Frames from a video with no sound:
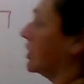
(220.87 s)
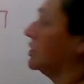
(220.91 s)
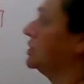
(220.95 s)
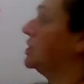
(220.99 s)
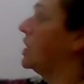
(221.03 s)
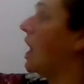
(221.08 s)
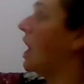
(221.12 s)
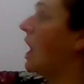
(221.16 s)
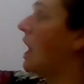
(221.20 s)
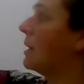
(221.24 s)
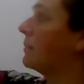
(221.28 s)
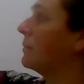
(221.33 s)
on
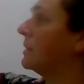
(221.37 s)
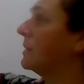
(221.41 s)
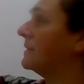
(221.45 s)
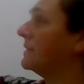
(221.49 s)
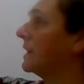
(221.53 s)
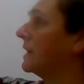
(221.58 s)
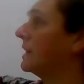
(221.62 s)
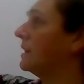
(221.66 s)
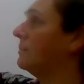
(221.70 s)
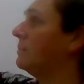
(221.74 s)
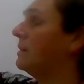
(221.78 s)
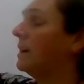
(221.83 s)
top because
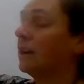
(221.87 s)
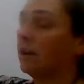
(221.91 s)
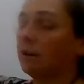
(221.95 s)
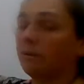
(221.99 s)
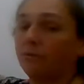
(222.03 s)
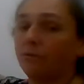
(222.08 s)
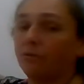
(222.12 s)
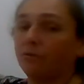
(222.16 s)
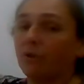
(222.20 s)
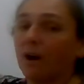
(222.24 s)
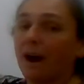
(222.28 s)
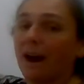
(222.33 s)
I can make it a
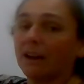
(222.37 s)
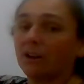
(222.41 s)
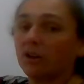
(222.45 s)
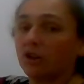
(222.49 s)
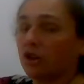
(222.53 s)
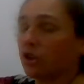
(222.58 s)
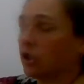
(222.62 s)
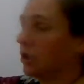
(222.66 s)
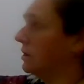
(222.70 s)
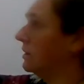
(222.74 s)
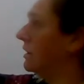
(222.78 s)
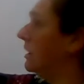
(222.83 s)

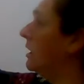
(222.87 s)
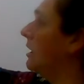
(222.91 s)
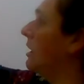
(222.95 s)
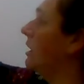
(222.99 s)
fraction.